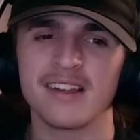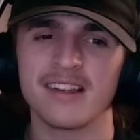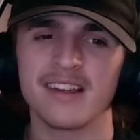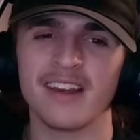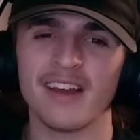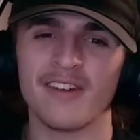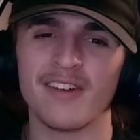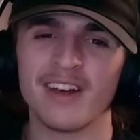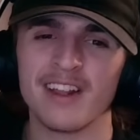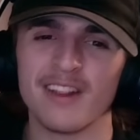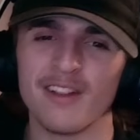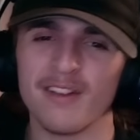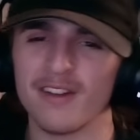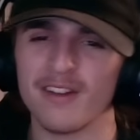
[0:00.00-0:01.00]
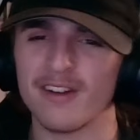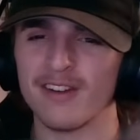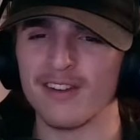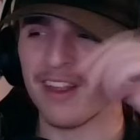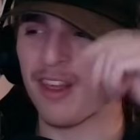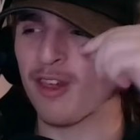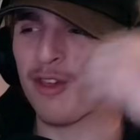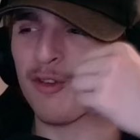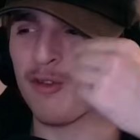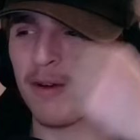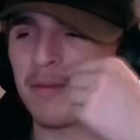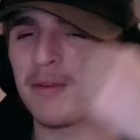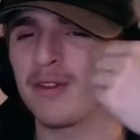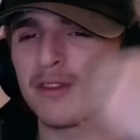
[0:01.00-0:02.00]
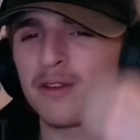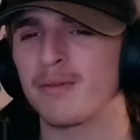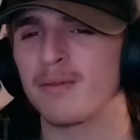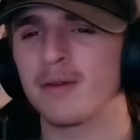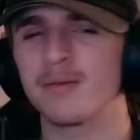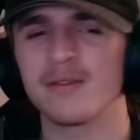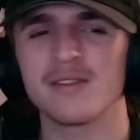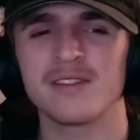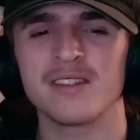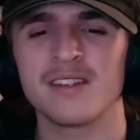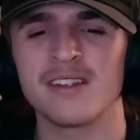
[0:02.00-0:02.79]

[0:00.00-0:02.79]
Yeah, look at the, they're all like scribbled their pupils.